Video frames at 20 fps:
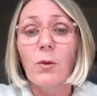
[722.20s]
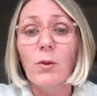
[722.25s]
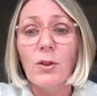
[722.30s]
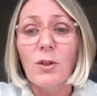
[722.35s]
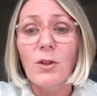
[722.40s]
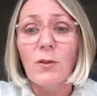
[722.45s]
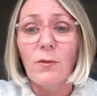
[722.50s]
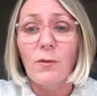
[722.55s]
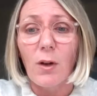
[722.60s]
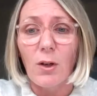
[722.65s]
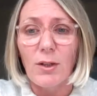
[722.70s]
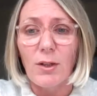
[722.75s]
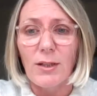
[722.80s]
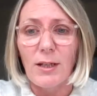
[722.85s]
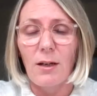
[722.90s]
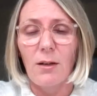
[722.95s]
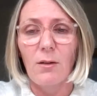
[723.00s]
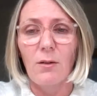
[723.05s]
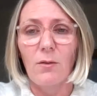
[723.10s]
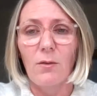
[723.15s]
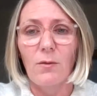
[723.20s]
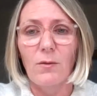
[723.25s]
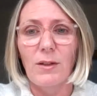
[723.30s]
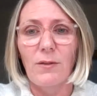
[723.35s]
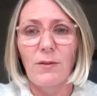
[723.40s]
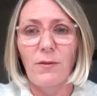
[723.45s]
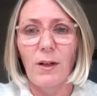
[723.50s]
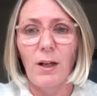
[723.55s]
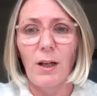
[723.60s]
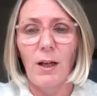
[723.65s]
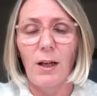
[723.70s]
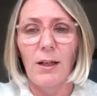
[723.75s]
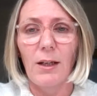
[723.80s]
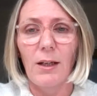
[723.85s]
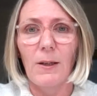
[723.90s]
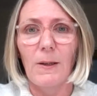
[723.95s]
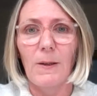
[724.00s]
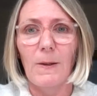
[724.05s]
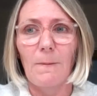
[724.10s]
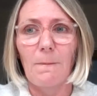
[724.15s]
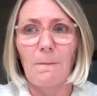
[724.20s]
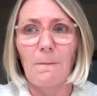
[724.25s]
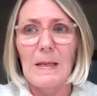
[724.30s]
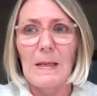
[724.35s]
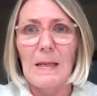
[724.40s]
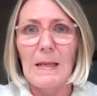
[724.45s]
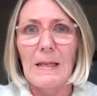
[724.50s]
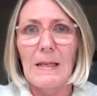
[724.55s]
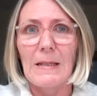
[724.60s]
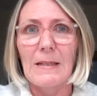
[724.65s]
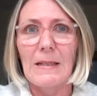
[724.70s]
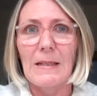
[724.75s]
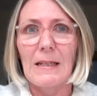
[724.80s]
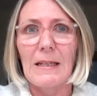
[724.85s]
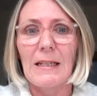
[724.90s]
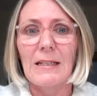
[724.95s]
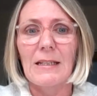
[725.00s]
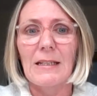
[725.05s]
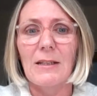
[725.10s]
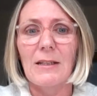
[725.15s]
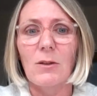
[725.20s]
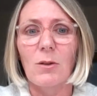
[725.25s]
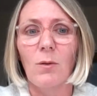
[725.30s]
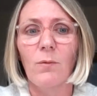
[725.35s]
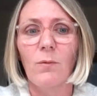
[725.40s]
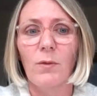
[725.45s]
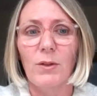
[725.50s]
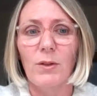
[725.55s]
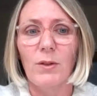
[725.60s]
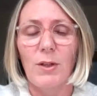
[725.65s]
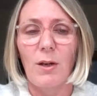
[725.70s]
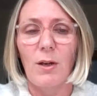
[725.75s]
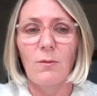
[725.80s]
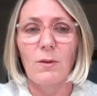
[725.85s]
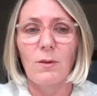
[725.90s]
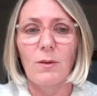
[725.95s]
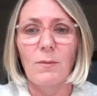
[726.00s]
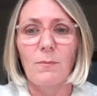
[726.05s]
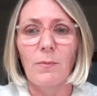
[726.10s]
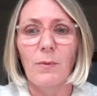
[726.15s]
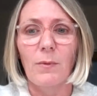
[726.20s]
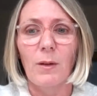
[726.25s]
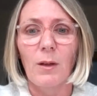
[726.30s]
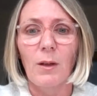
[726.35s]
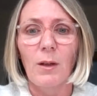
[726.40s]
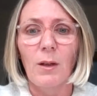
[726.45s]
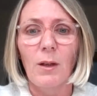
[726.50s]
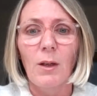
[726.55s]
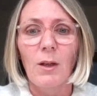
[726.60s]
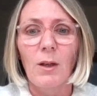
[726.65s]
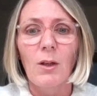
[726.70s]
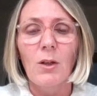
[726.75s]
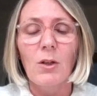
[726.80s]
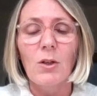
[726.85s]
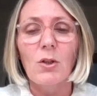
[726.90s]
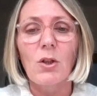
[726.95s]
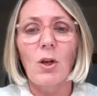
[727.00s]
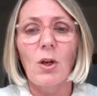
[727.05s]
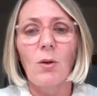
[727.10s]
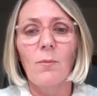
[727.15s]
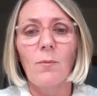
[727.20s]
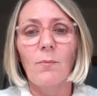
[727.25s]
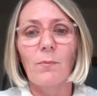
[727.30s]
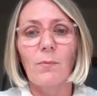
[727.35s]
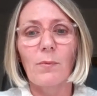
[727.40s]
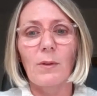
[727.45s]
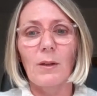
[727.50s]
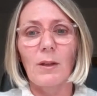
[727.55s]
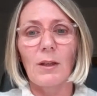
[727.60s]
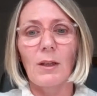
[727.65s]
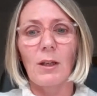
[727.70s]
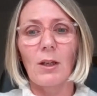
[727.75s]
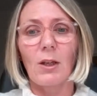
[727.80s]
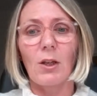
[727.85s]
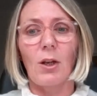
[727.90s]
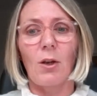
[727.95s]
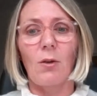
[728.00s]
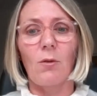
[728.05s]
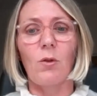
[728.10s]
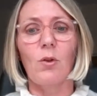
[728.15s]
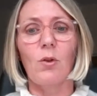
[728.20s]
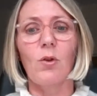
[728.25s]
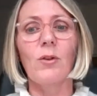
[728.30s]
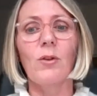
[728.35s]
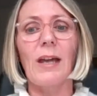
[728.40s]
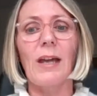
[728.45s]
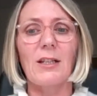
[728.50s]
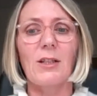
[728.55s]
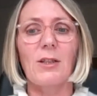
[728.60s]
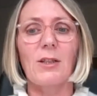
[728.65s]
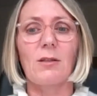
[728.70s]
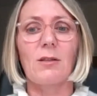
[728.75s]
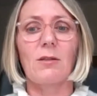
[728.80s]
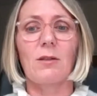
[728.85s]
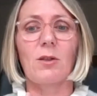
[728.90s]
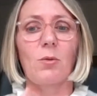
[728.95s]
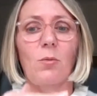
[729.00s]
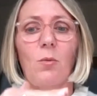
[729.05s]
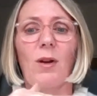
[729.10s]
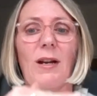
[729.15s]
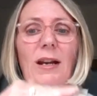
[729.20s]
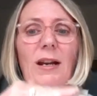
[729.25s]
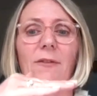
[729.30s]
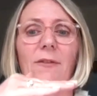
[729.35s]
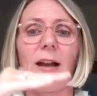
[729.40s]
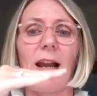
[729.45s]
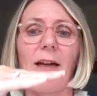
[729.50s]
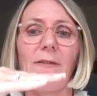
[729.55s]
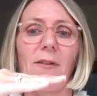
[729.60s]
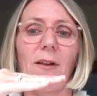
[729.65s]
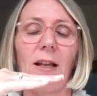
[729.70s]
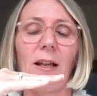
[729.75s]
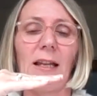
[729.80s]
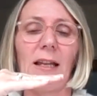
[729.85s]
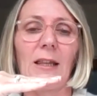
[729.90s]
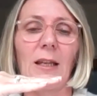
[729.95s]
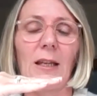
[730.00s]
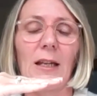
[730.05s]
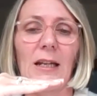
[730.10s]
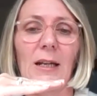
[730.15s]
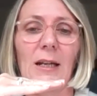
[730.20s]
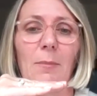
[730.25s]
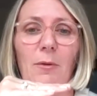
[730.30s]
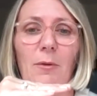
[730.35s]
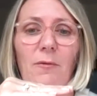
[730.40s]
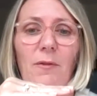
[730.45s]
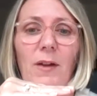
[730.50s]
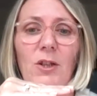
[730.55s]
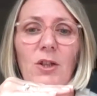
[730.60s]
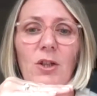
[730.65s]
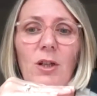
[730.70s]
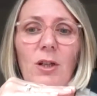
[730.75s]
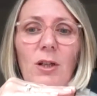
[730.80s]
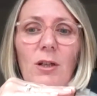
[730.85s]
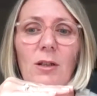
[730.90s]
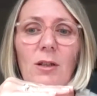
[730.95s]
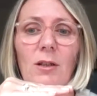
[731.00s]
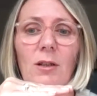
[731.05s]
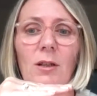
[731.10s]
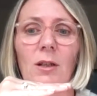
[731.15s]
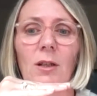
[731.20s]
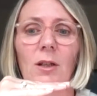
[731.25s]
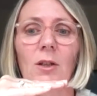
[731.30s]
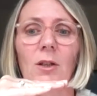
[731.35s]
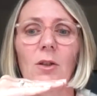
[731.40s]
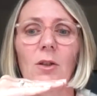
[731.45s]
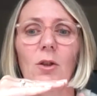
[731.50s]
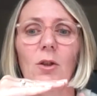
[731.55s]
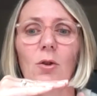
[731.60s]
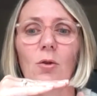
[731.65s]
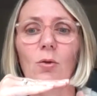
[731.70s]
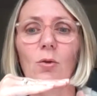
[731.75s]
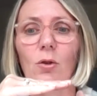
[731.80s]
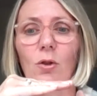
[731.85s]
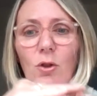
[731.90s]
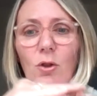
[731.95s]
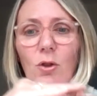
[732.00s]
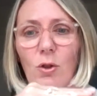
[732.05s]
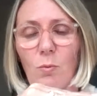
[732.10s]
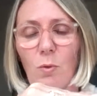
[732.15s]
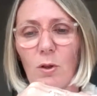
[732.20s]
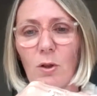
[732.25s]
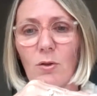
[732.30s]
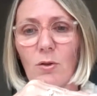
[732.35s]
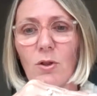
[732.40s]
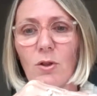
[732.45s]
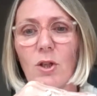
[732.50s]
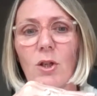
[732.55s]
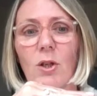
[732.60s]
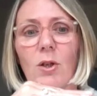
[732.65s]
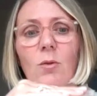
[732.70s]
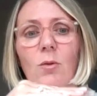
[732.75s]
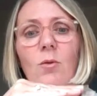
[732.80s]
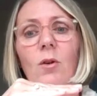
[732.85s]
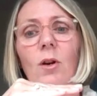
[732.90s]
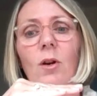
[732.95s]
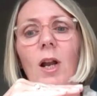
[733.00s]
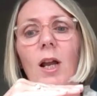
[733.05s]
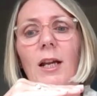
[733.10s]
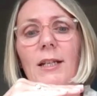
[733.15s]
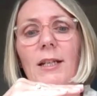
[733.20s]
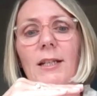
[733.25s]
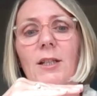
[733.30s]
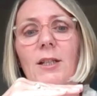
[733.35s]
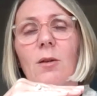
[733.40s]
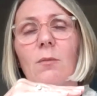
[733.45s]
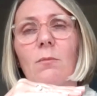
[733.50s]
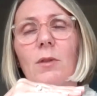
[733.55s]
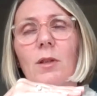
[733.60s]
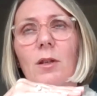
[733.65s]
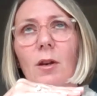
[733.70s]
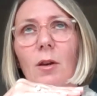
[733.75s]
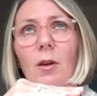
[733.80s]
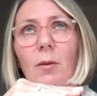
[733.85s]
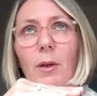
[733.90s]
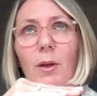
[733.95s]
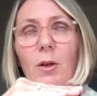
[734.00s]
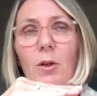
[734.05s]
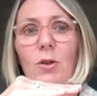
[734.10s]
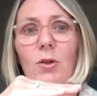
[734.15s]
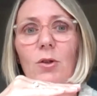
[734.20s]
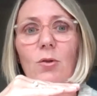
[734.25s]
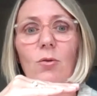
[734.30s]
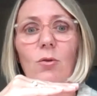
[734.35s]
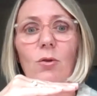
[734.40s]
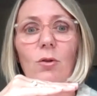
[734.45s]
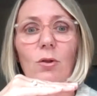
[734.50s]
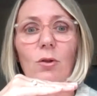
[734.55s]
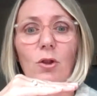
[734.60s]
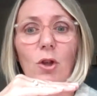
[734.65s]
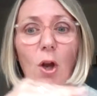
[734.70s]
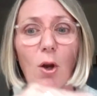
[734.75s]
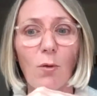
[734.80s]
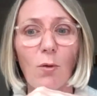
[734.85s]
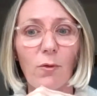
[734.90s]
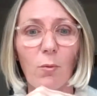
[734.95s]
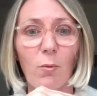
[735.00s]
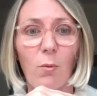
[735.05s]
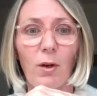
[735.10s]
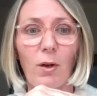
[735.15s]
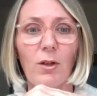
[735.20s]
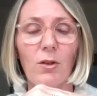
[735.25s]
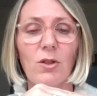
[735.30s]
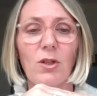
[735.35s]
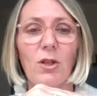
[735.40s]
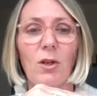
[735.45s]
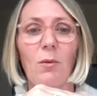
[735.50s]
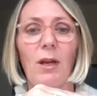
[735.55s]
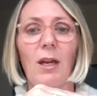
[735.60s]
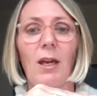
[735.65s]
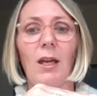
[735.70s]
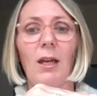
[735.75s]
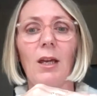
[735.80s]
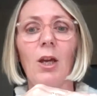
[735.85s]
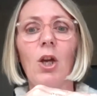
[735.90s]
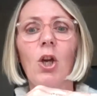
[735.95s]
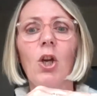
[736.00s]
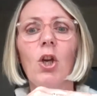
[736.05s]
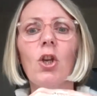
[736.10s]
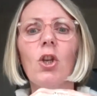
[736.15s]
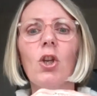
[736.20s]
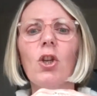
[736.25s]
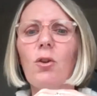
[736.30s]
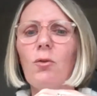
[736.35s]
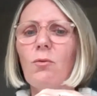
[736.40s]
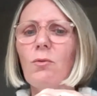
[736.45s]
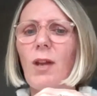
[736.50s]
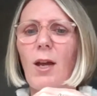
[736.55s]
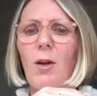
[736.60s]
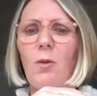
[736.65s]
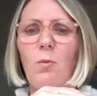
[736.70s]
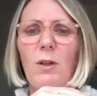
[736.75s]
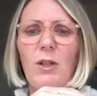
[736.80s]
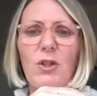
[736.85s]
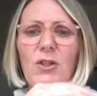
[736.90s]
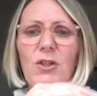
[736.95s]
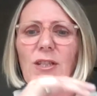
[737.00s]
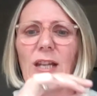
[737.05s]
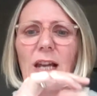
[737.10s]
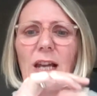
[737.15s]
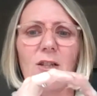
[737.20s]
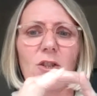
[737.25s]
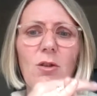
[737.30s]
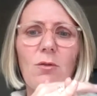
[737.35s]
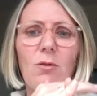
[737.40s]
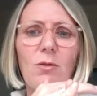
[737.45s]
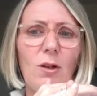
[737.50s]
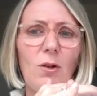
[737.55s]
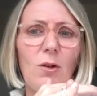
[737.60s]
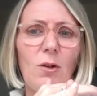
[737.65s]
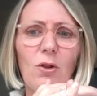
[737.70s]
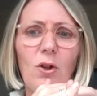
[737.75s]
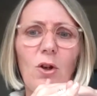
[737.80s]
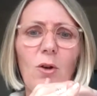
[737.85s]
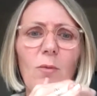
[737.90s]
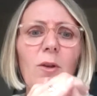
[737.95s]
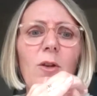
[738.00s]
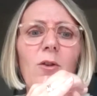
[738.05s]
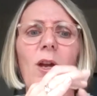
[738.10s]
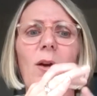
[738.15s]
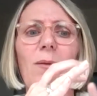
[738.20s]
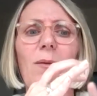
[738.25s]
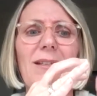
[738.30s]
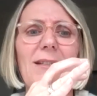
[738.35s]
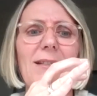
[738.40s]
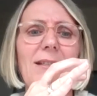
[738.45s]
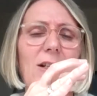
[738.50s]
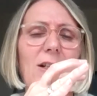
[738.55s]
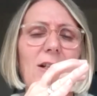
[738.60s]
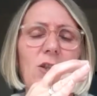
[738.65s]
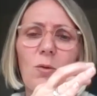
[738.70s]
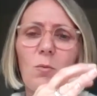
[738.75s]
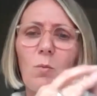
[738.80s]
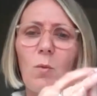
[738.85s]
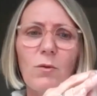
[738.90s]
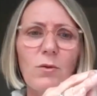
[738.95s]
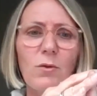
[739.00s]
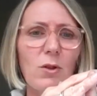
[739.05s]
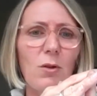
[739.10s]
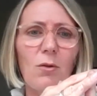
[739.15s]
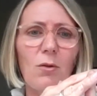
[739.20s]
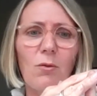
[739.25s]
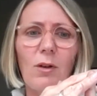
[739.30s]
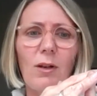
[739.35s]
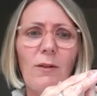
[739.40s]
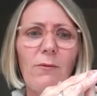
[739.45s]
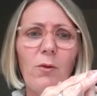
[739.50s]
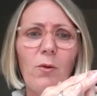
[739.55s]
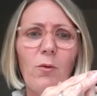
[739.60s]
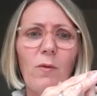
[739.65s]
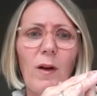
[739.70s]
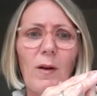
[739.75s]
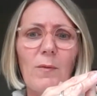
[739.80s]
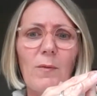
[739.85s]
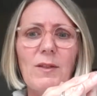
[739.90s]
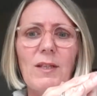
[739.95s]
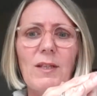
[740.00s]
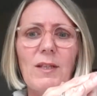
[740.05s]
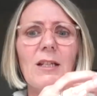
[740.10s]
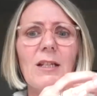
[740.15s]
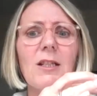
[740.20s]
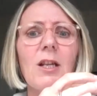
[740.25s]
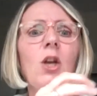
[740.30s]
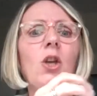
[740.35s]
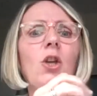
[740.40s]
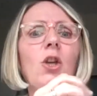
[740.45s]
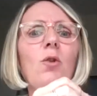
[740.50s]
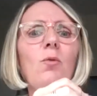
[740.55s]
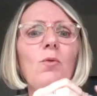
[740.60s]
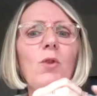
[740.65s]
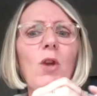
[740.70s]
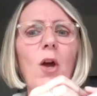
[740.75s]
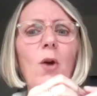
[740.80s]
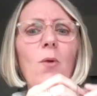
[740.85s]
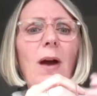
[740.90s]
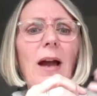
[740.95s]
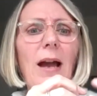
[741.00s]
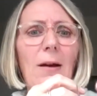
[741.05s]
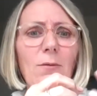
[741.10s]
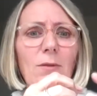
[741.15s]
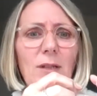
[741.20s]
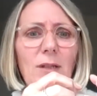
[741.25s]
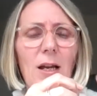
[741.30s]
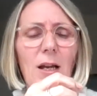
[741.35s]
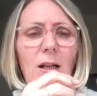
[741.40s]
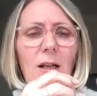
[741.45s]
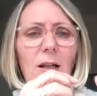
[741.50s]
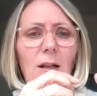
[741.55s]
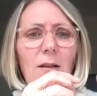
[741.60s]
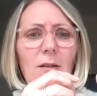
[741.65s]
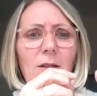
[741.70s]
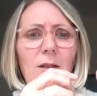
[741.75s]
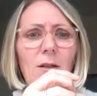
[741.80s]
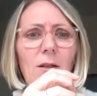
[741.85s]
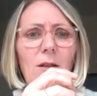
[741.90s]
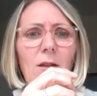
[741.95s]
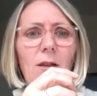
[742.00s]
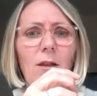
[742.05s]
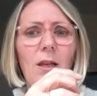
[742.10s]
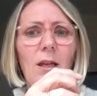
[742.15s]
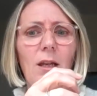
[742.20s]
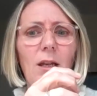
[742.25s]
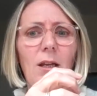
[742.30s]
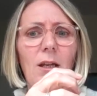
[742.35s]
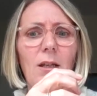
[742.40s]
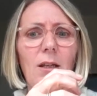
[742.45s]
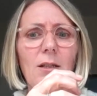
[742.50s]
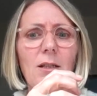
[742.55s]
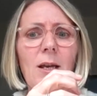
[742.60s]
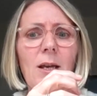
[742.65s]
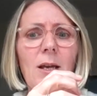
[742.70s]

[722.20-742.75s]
front of ourselves, if you like, is it's comfort zones. So, you know, you get to whatever level in a profession, you're good at what you do, clients come to you because you're known for what you're doing, you know which statute to look up, you know it's section 1, 2, 3, 4, 5, 6, you know how to handle certain things.